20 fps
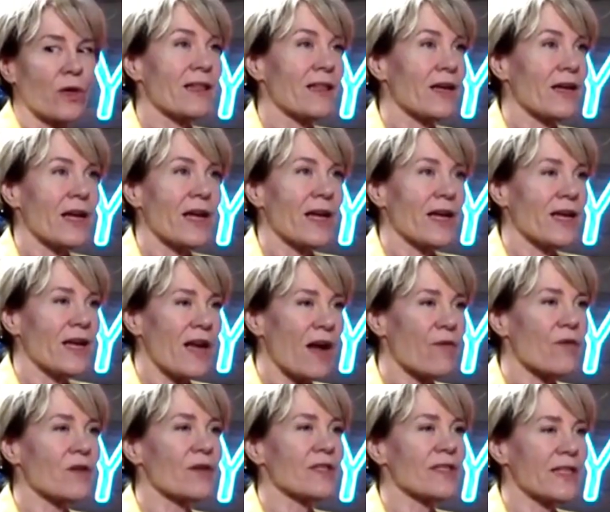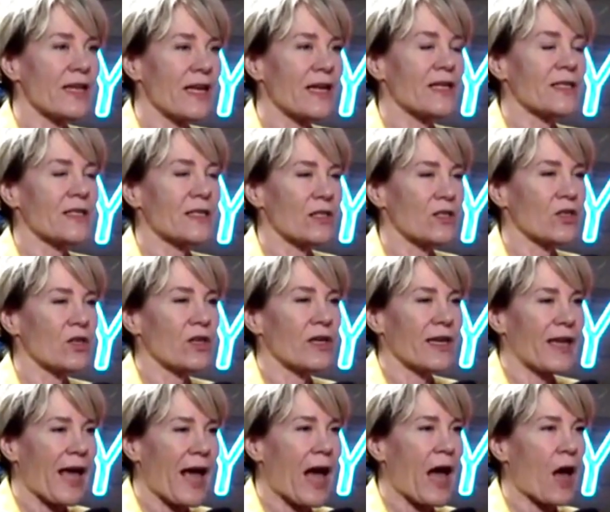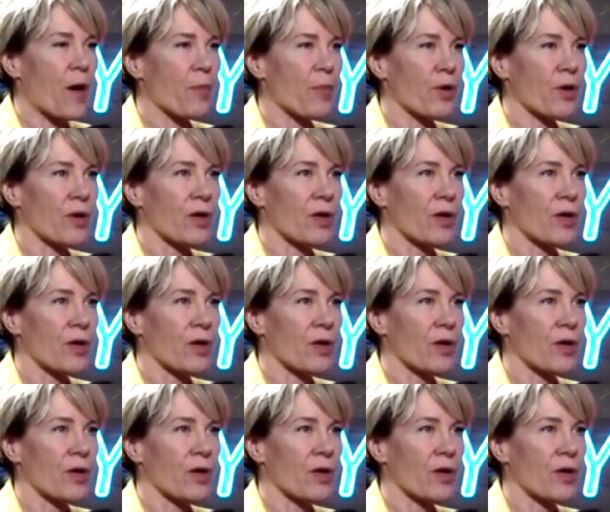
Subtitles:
he had never seen such a gap